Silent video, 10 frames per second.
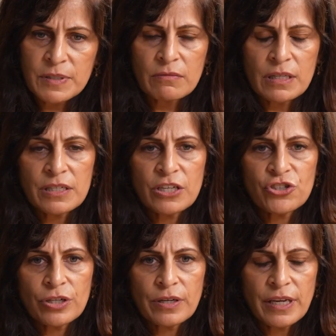Southeast
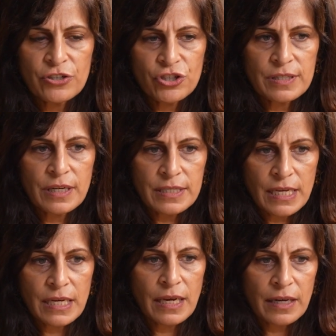Asian nations are
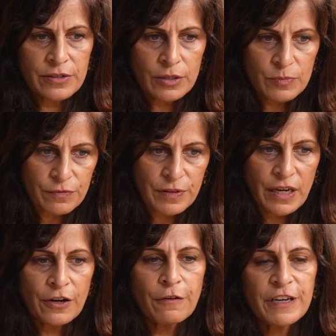taking in terms of
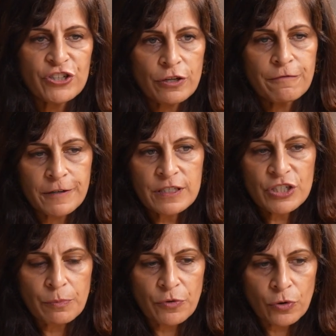the innovation
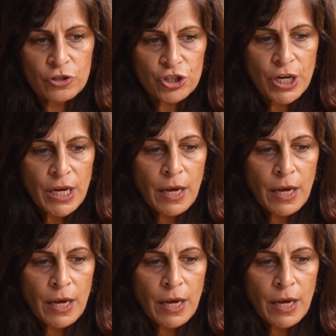first approach,